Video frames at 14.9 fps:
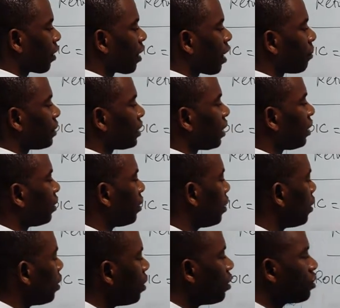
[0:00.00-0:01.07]
capital.
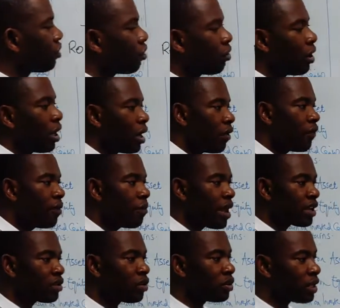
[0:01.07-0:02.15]
So if we
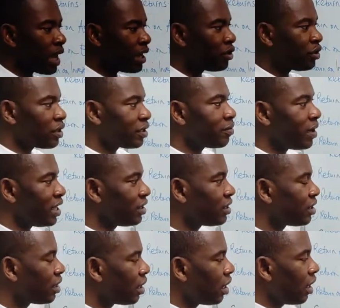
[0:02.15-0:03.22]
make those
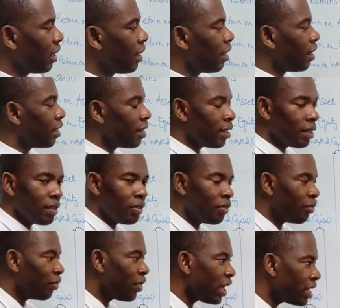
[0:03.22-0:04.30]
adjustments,
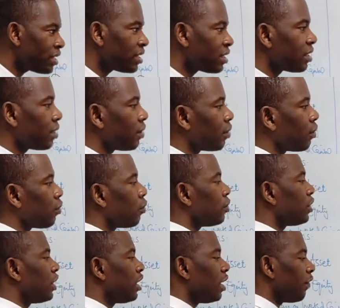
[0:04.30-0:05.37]
this
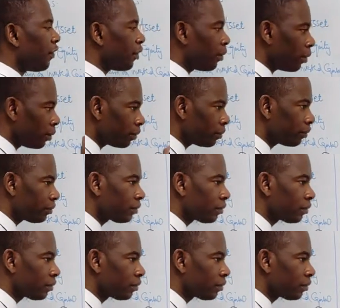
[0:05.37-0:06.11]
would give you